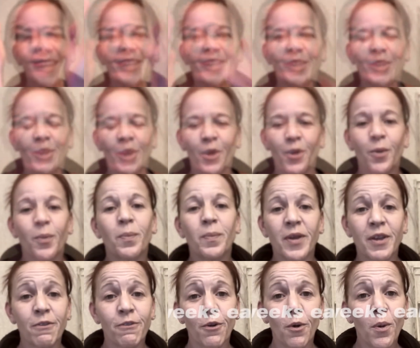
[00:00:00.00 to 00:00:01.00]
So
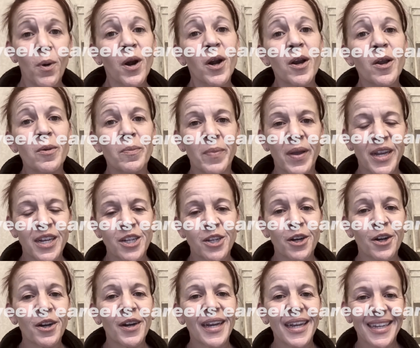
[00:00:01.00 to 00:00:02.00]
before
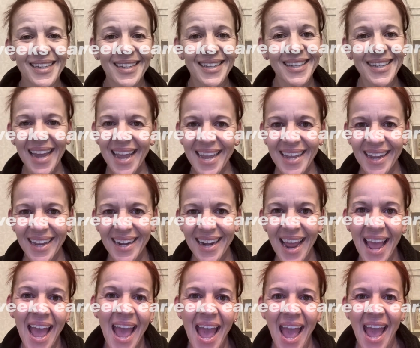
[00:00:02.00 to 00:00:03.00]
picture is
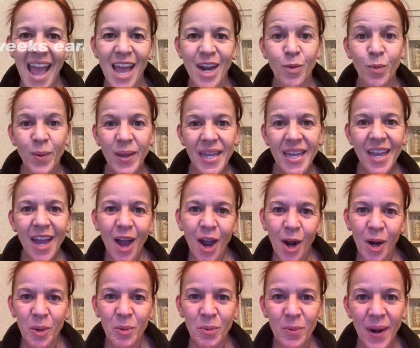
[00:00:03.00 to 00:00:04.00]
taken and we
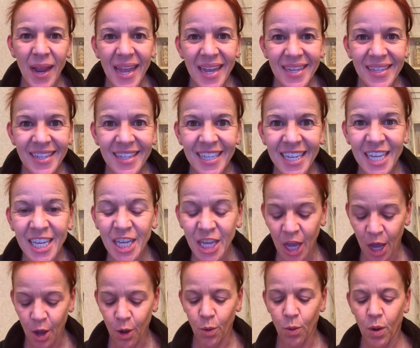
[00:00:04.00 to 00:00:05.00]
are ready to
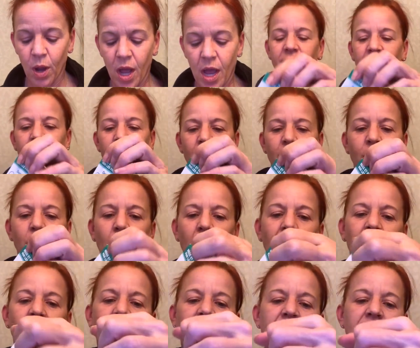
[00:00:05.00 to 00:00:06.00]
go. So
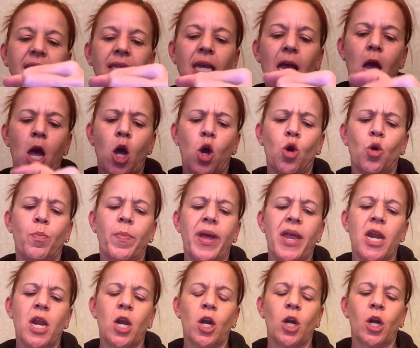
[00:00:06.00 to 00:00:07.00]
let's
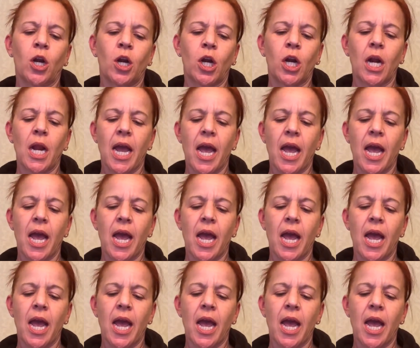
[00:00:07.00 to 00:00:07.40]
open her